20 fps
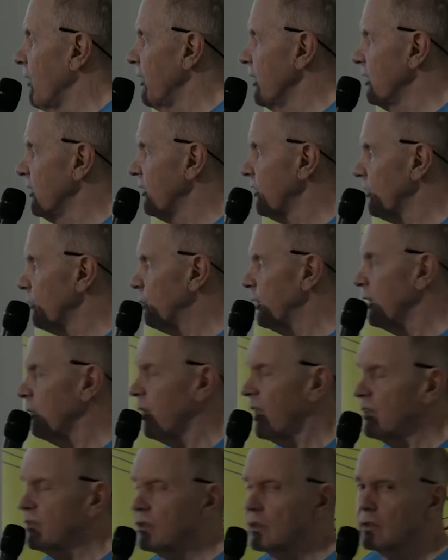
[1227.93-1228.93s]
I think this is pretty
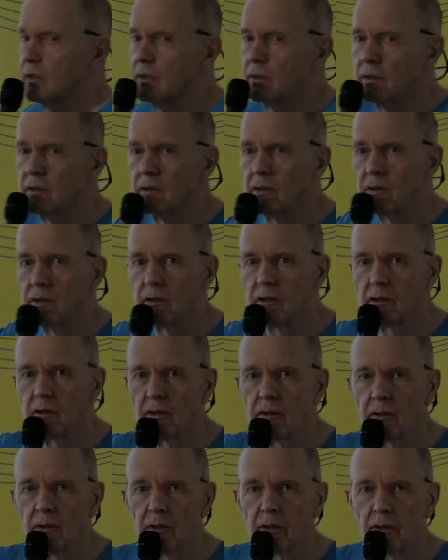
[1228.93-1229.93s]
amazing.
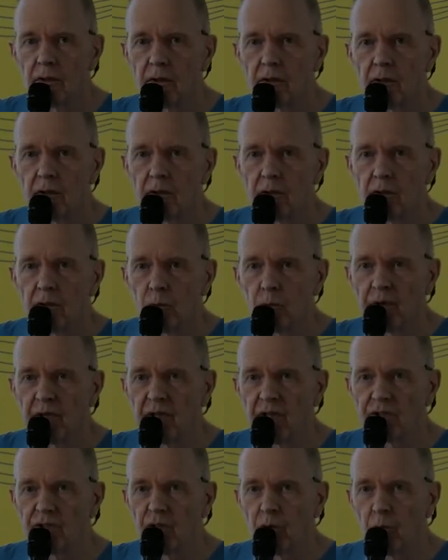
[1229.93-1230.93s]
We are
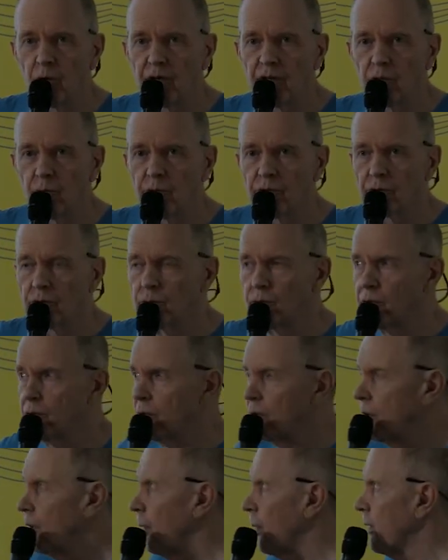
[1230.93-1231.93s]
actually working with
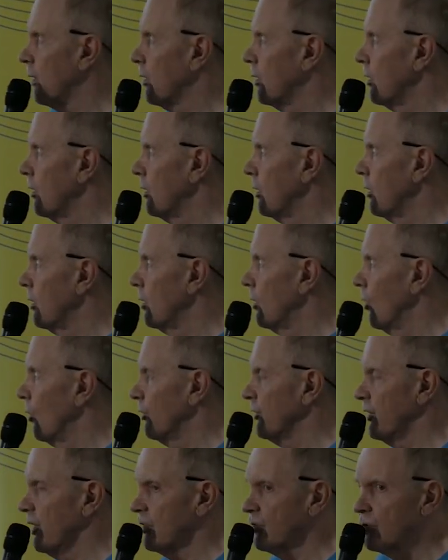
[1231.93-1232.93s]
Google
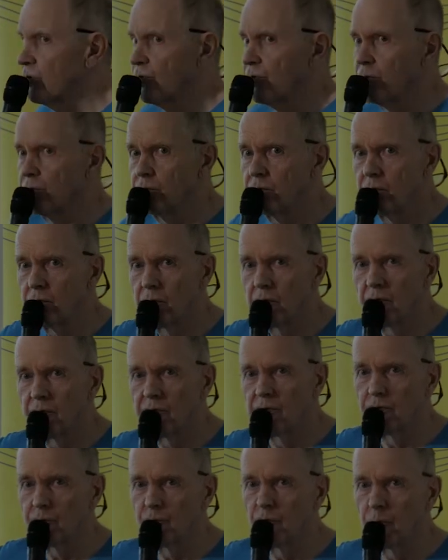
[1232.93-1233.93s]
on TensorFlow,
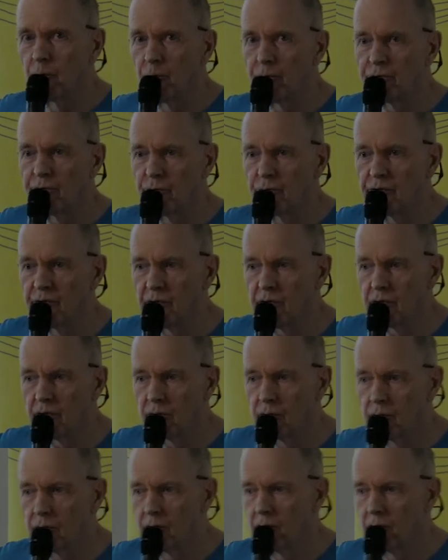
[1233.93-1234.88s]
since we're both using it.